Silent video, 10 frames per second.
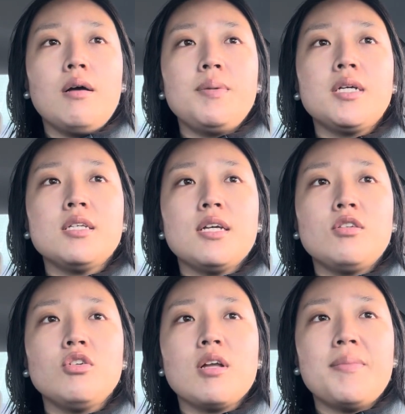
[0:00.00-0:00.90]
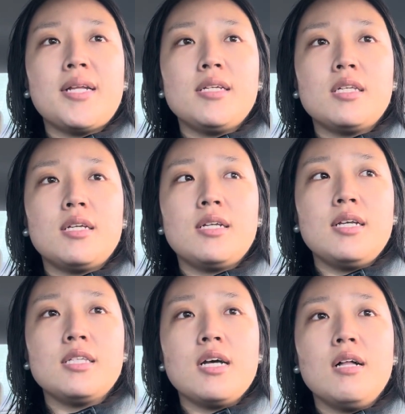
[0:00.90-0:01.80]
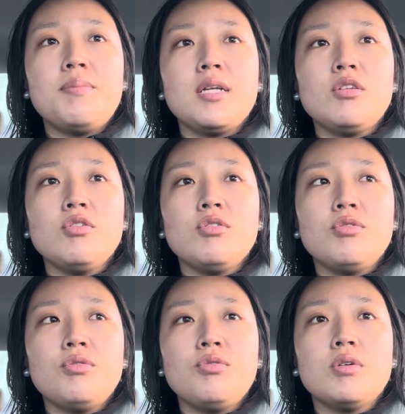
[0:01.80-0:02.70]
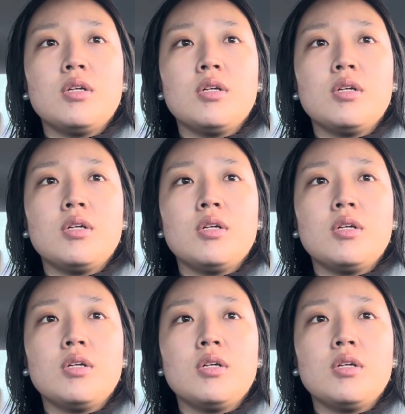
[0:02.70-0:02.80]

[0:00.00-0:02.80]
Because I took the medicine, it's helping to